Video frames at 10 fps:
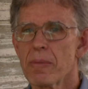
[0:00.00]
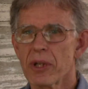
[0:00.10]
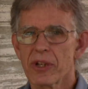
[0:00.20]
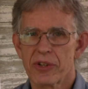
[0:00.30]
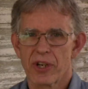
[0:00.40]
the
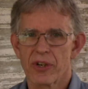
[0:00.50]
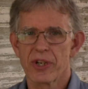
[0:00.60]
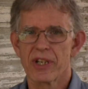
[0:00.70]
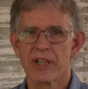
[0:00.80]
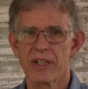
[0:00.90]

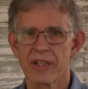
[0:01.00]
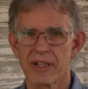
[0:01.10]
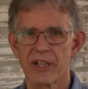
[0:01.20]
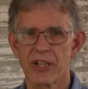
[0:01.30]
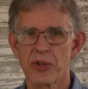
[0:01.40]
military
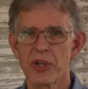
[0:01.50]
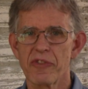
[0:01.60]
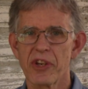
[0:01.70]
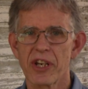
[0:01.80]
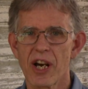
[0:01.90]

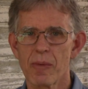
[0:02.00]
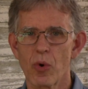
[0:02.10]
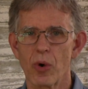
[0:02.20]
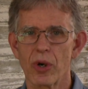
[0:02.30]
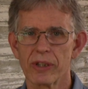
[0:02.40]
during the
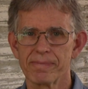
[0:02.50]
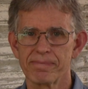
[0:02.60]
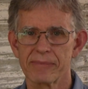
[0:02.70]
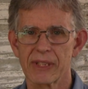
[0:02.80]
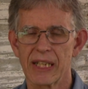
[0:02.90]
Vietnam War,
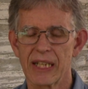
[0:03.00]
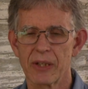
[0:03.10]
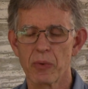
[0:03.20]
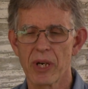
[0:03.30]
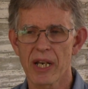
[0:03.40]

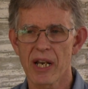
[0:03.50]
and when I